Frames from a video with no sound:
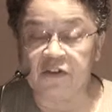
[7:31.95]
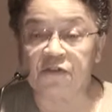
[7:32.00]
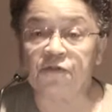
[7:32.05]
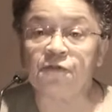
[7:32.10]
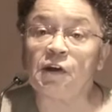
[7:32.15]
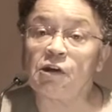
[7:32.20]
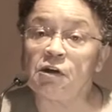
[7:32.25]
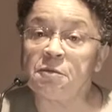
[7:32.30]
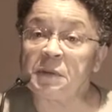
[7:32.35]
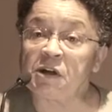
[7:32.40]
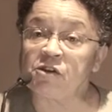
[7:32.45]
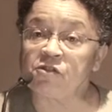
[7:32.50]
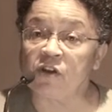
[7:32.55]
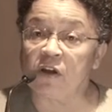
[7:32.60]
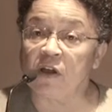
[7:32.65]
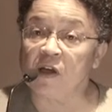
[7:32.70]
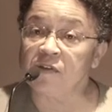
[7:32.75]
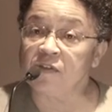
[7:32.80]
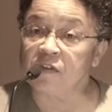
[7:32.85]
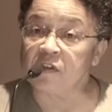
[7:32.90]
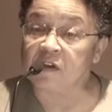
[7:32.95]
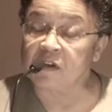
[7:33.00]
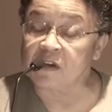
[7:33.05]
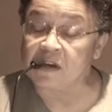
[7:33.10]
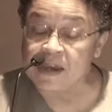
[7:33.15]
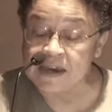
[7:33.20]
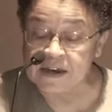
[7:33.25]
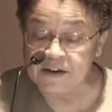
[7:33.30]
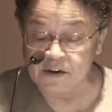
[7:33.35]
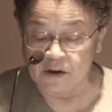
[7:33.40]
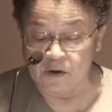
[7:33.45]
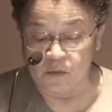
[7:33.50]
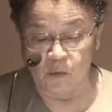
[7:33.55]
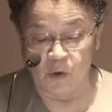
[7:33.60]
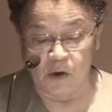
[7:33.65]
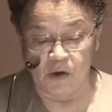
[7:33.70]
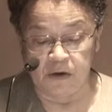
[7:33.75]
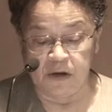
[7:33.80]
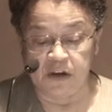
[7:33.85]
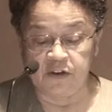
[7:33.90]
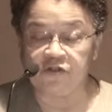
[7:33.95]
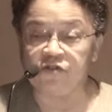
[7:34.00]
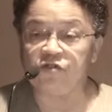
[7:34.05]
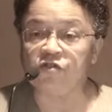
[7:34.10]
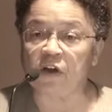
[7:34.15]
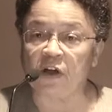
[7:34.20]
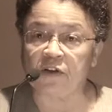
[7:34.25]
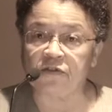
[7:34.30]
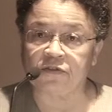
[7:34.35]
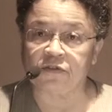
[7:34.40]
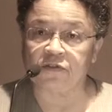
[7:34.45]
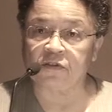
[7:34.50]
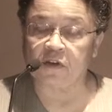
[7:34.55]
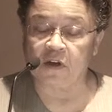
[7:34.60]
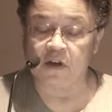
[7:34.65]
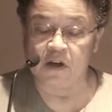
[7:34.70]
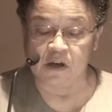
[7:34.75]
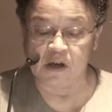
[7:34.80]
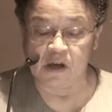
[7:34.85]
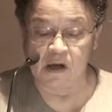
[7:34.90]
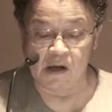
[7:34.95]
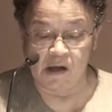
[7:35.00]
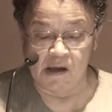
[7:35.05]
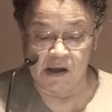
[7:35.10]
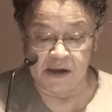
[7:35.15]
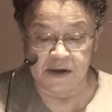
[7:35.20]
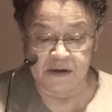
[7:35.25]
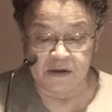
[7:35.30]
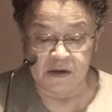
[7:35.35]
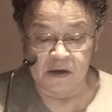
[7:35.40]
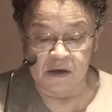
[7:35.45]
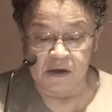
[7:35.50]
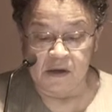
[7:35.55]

is very much like the Canadian one, it's just a guide.